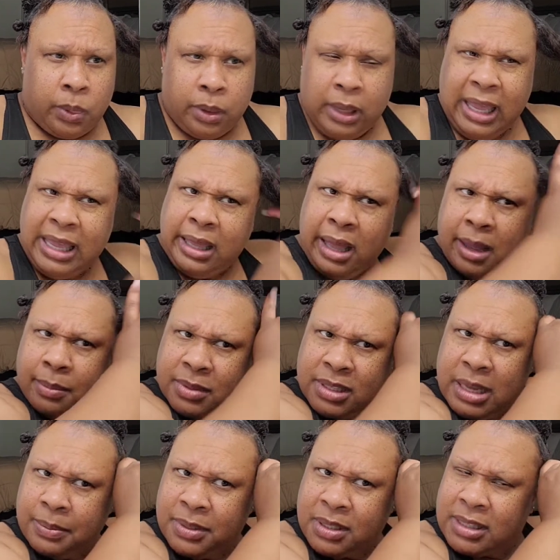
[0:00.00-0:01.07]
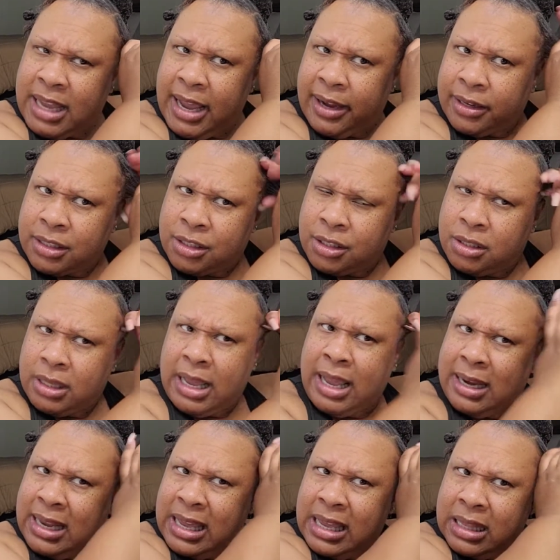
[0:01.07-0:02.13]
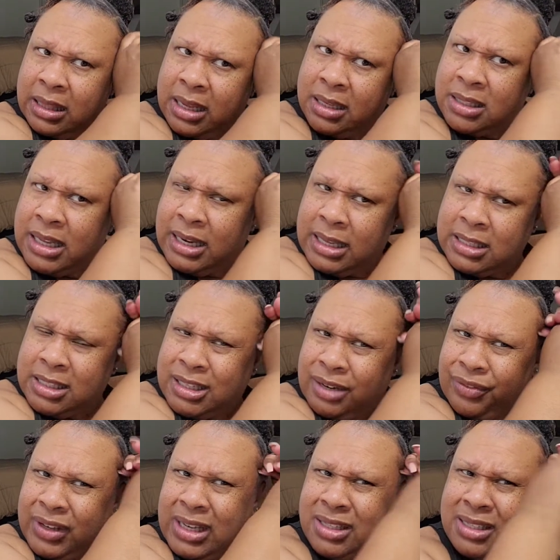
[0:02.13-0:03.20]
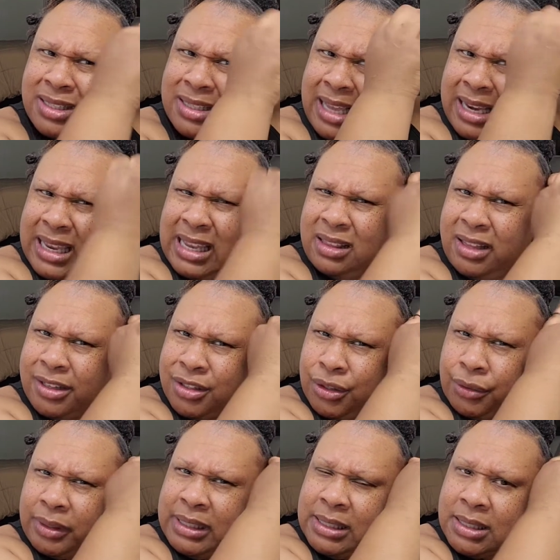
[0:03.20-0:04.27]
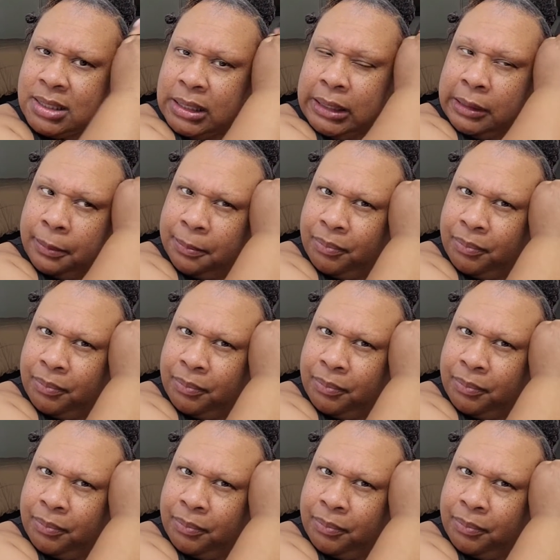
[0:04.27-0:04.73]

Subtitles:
he comes upstairs and he looks at himself and he just said he looked greasy.